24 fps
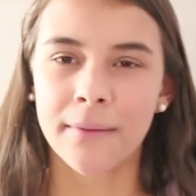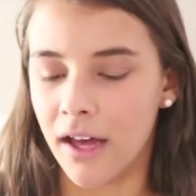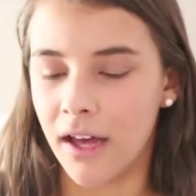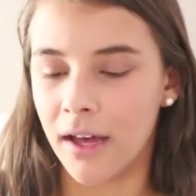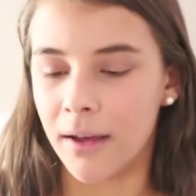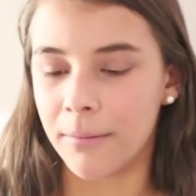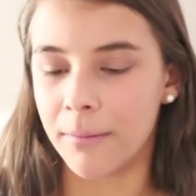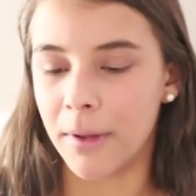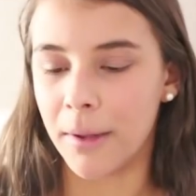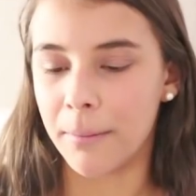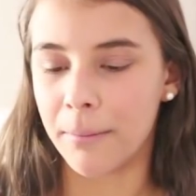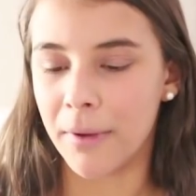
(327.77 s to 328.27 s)

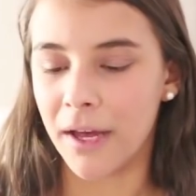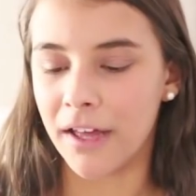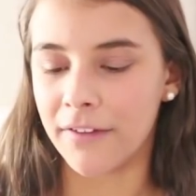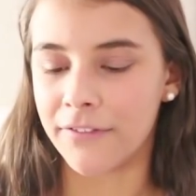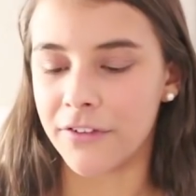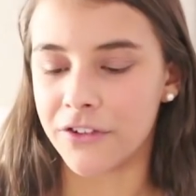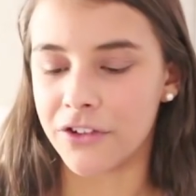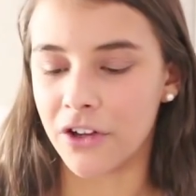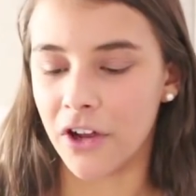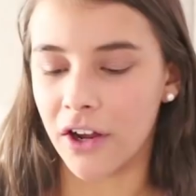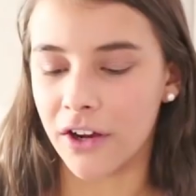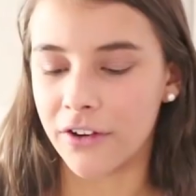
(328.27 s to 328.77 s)
My
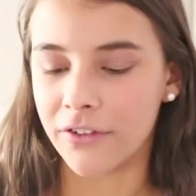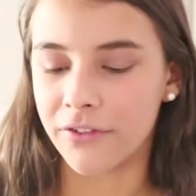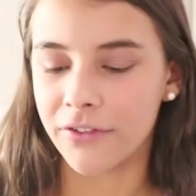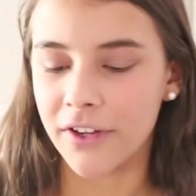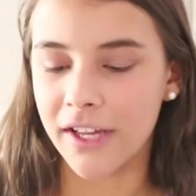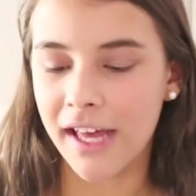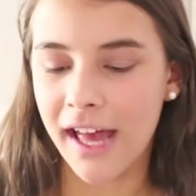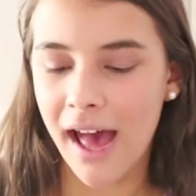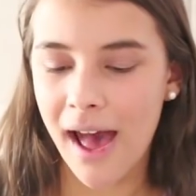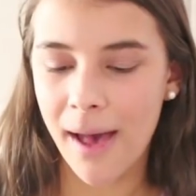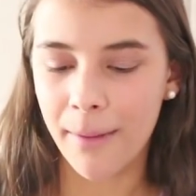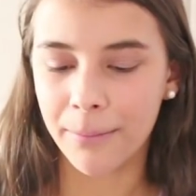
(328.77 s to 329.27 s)

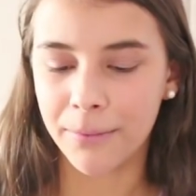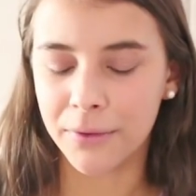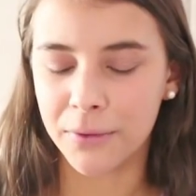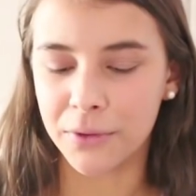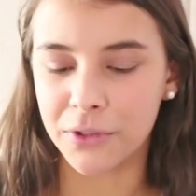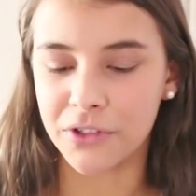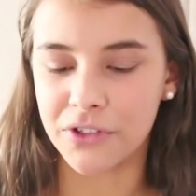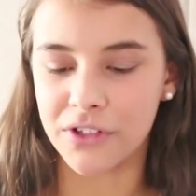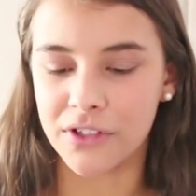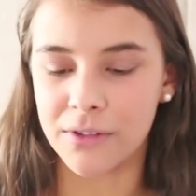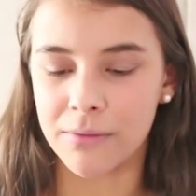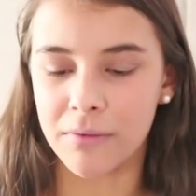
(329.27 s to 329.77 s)
photography apps,
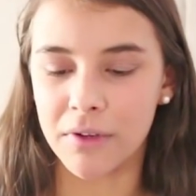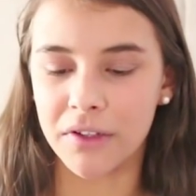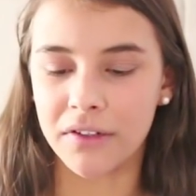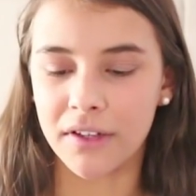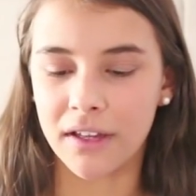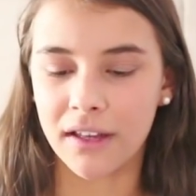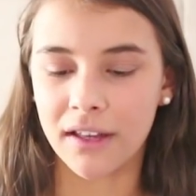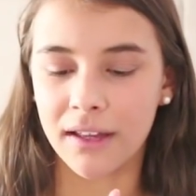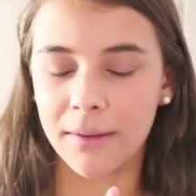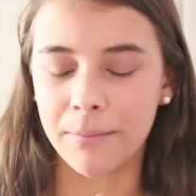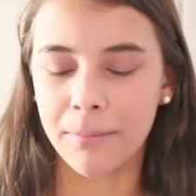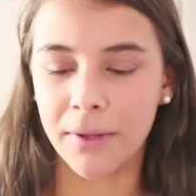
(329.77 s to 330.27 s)
which is
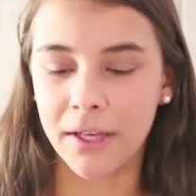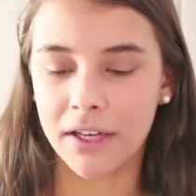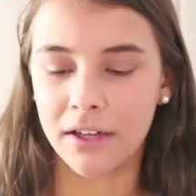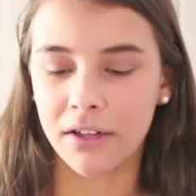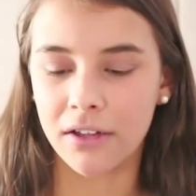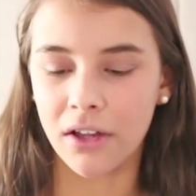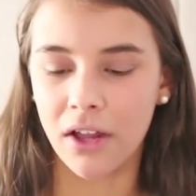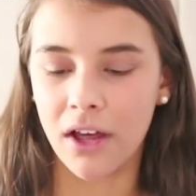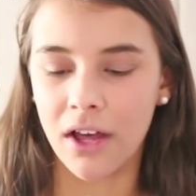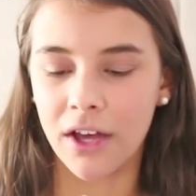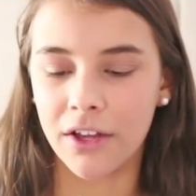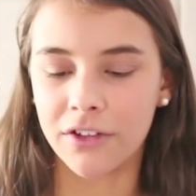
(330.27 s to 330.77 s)
Musically,
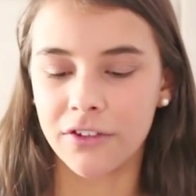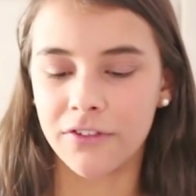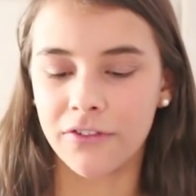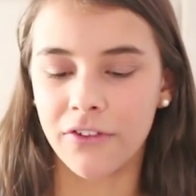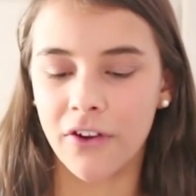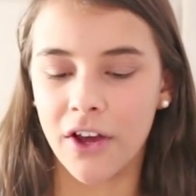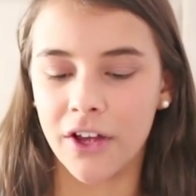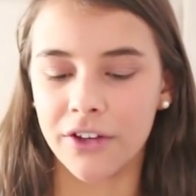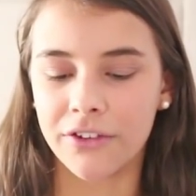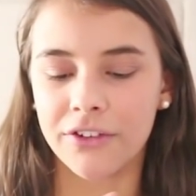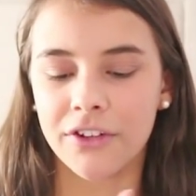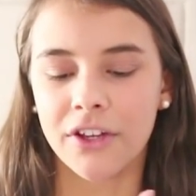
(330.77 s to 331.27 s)
PicCollage,
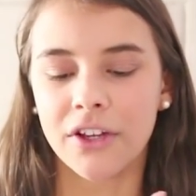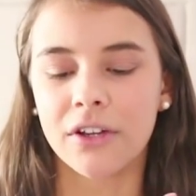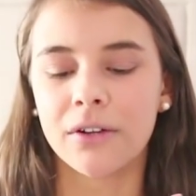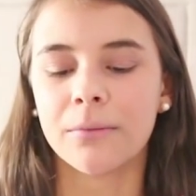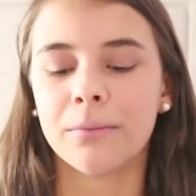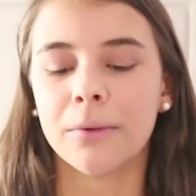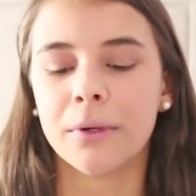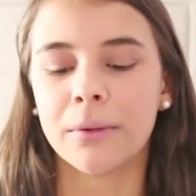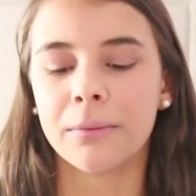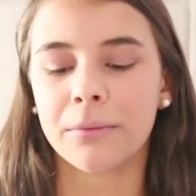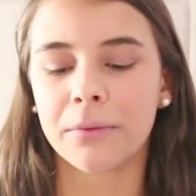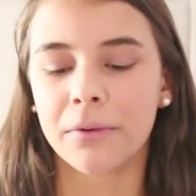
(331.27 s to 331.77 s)

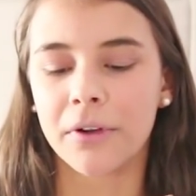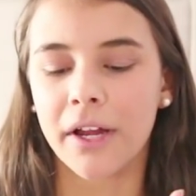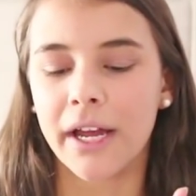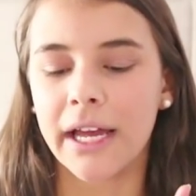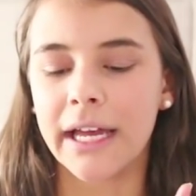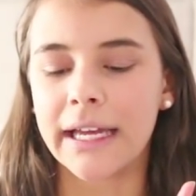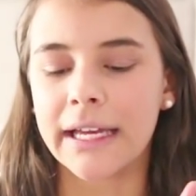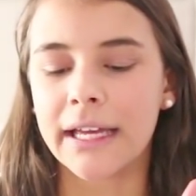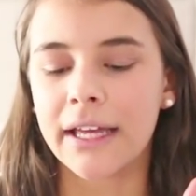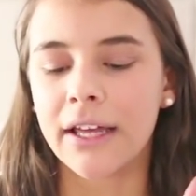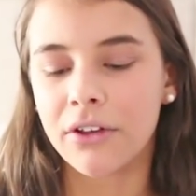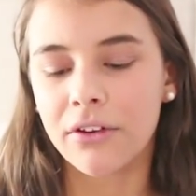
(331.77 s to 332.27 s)
Fonto,
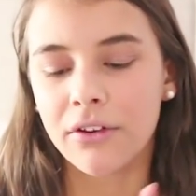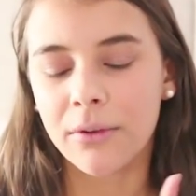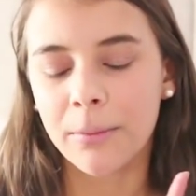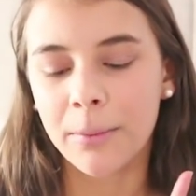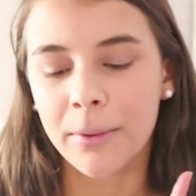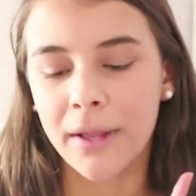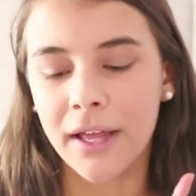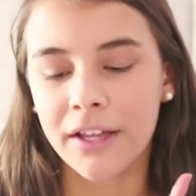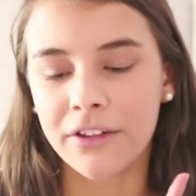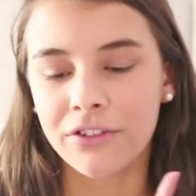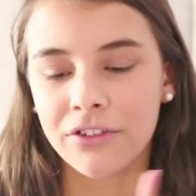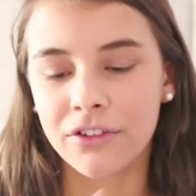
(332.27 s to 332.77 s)
Boomerang, Google+,
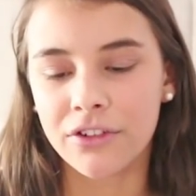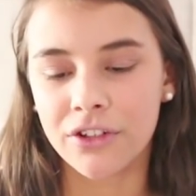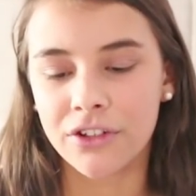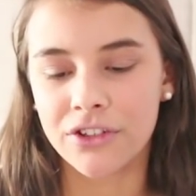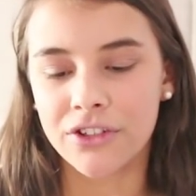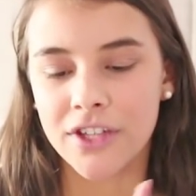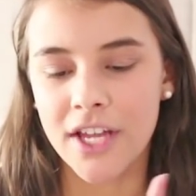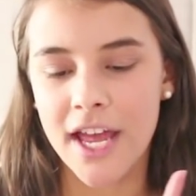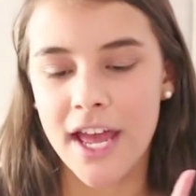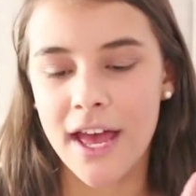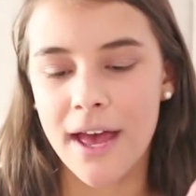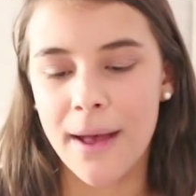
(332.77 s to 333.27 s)

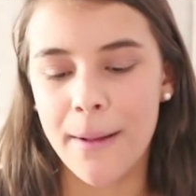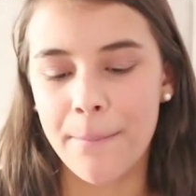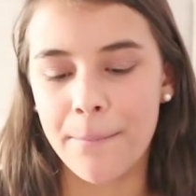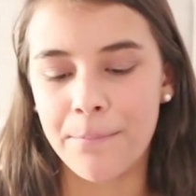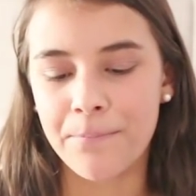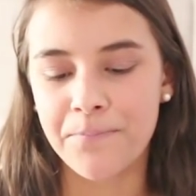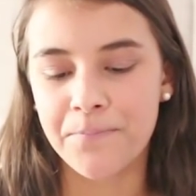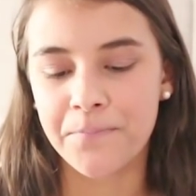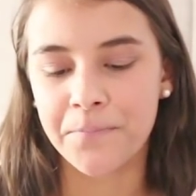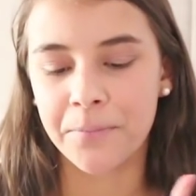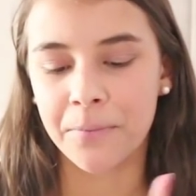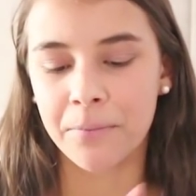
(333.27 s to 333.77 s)

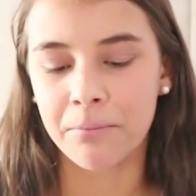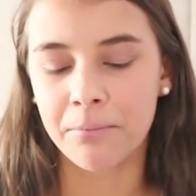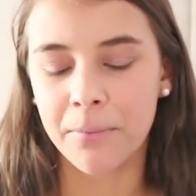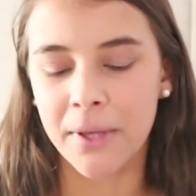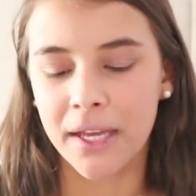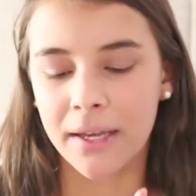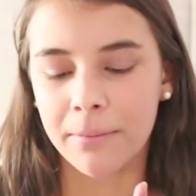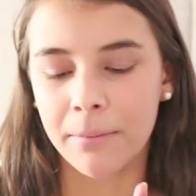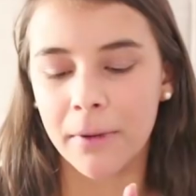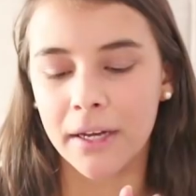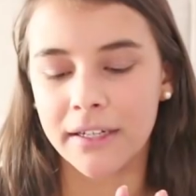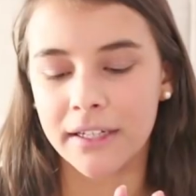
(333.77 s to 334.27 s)
Shazam,
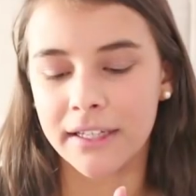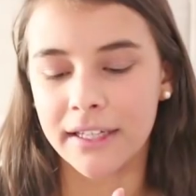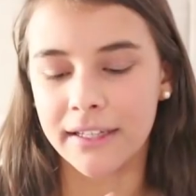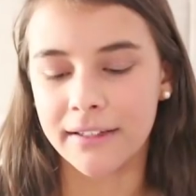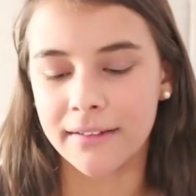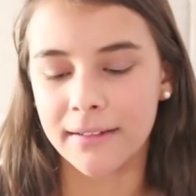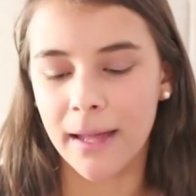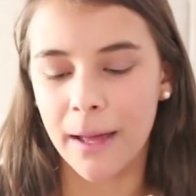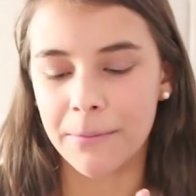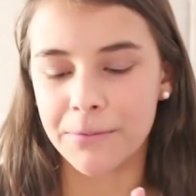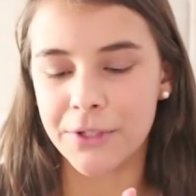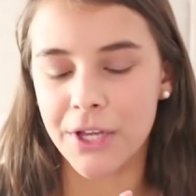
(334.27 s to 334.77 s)
PicMonkey,
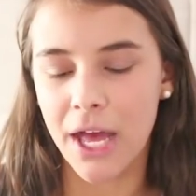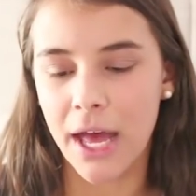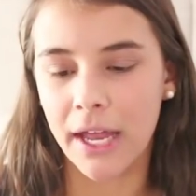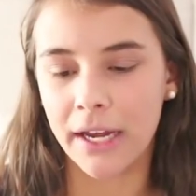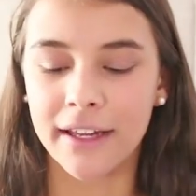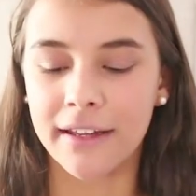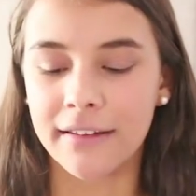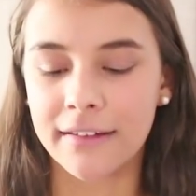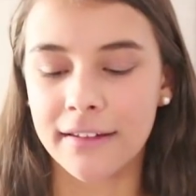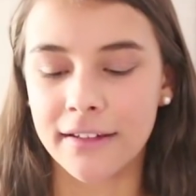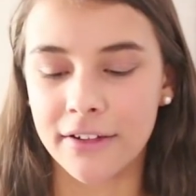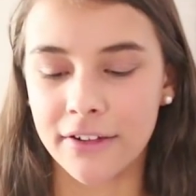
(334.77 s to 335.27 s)
Snapchat,
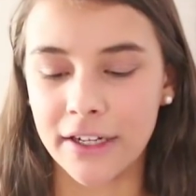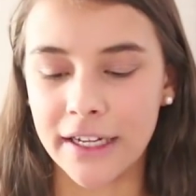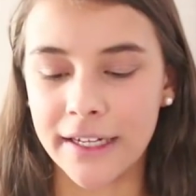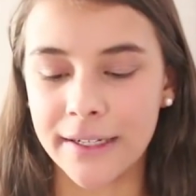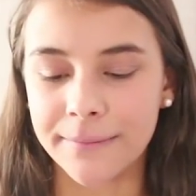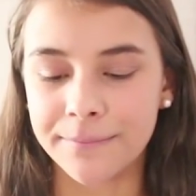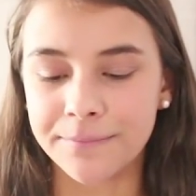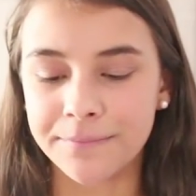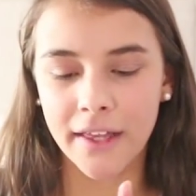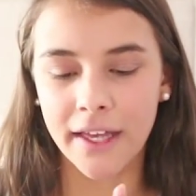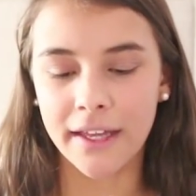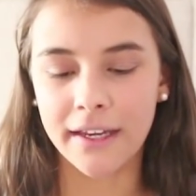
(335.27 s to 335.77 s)

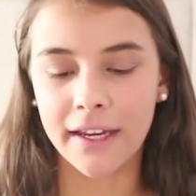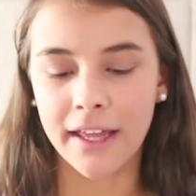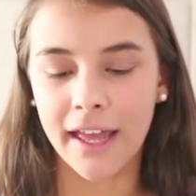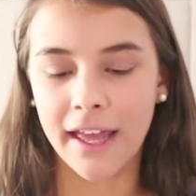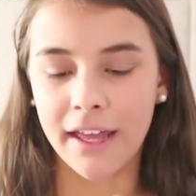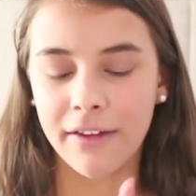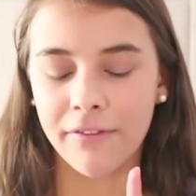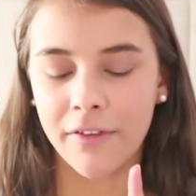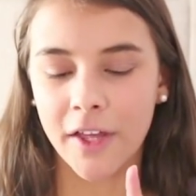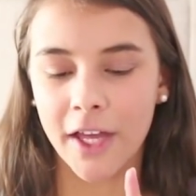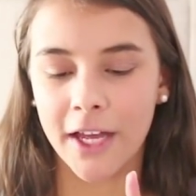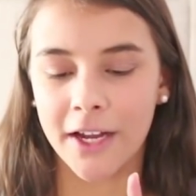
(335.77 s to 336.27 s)
Instagram, then
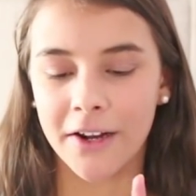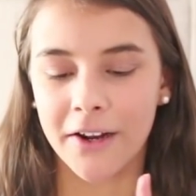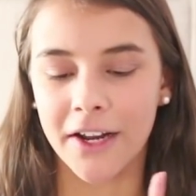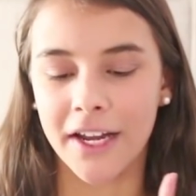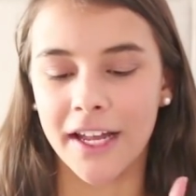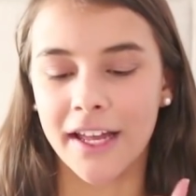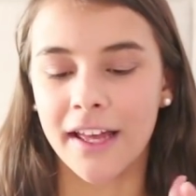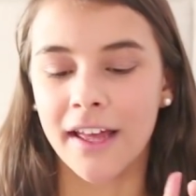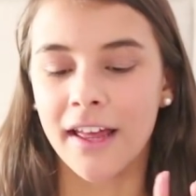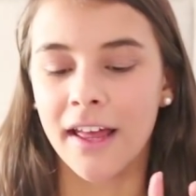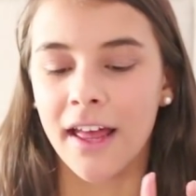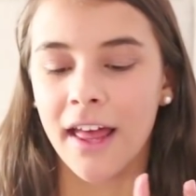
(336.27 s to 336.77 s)

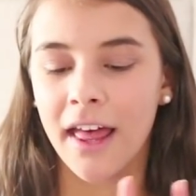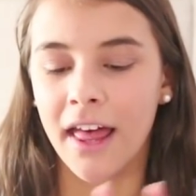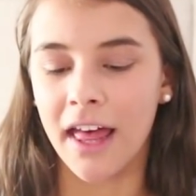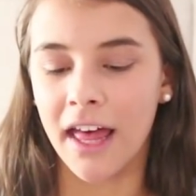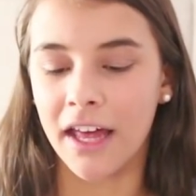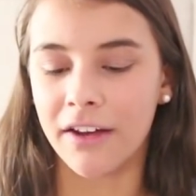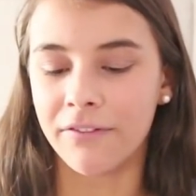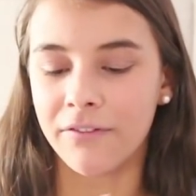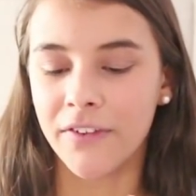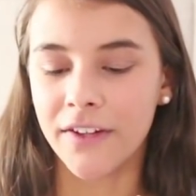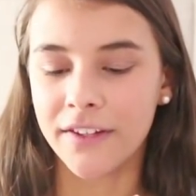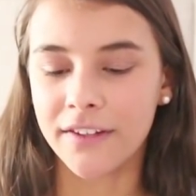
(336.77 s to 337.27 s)
Aviary,
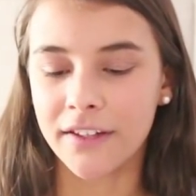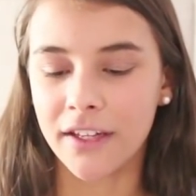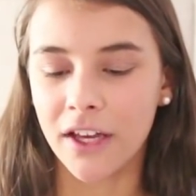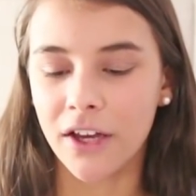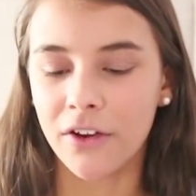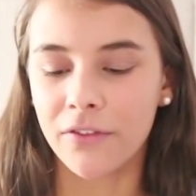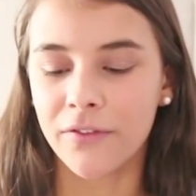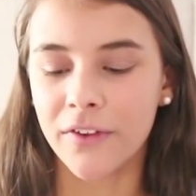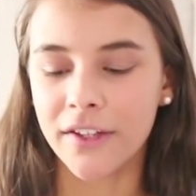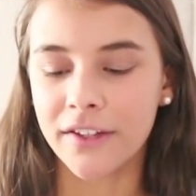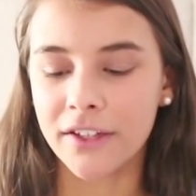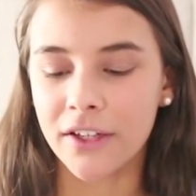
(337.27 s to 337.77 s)
and
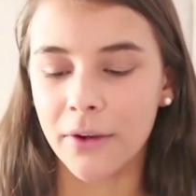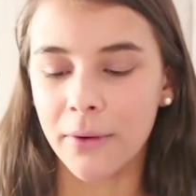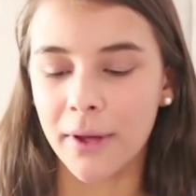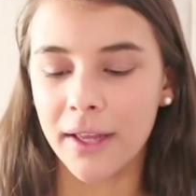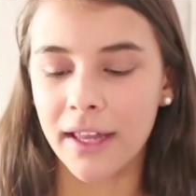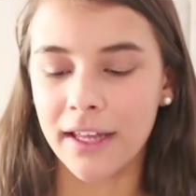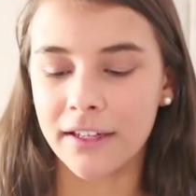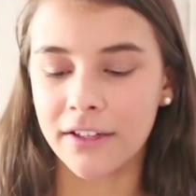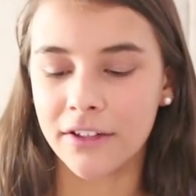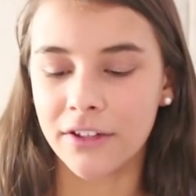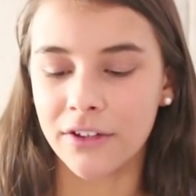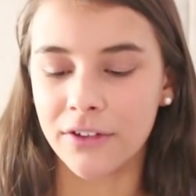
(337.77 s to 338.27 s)
Visco. Visco,
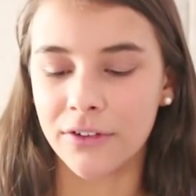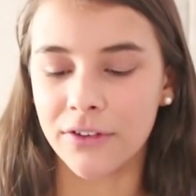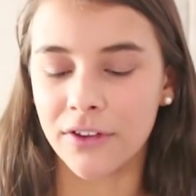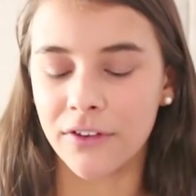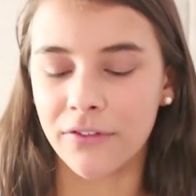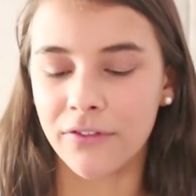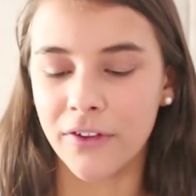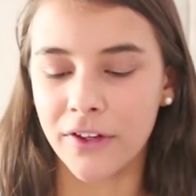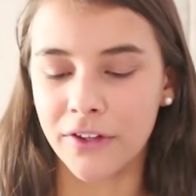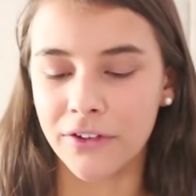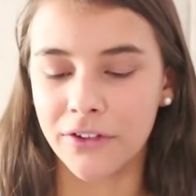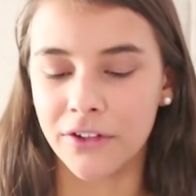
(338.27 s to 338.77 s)
I like to use the
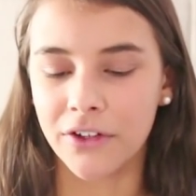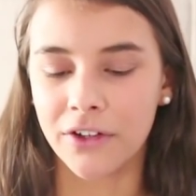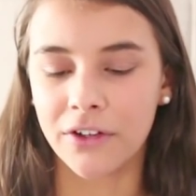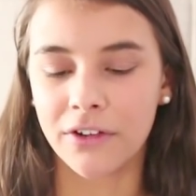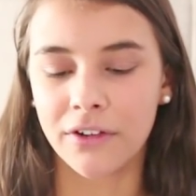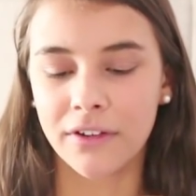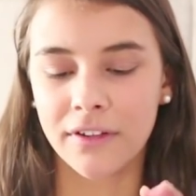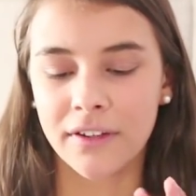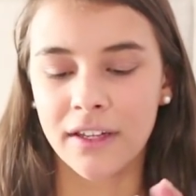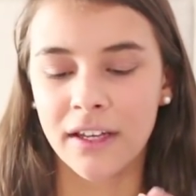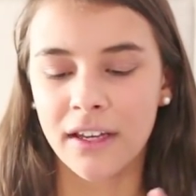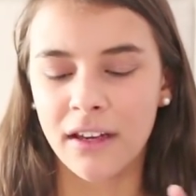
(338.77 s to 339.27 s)

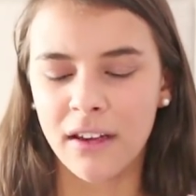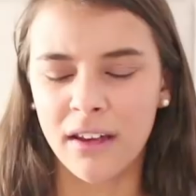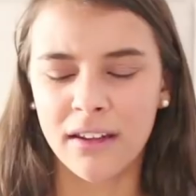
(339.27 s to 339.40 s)
filters.